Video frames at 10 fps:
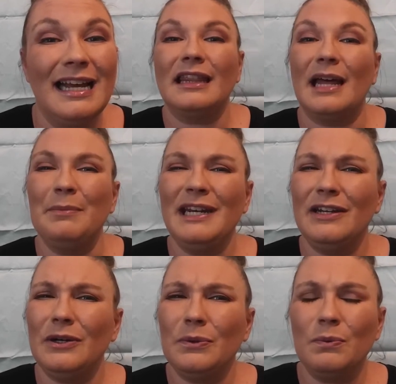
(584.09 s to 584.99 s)
Let me
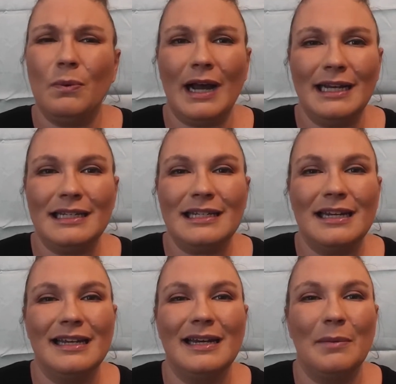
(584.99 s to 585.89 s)
know what
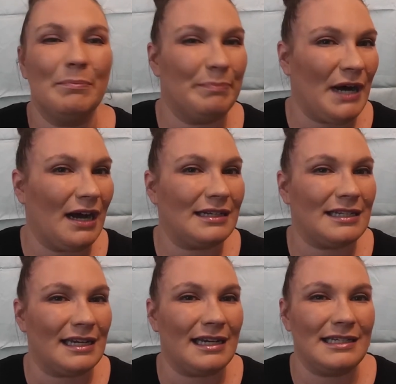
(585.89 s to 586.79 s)

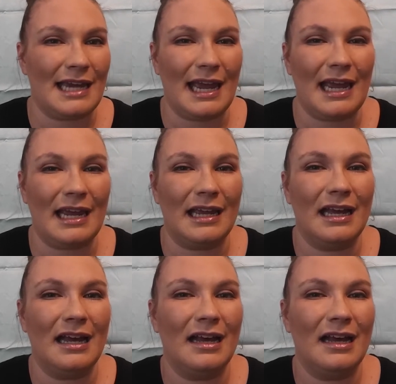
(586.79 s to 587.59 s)
Boxing Day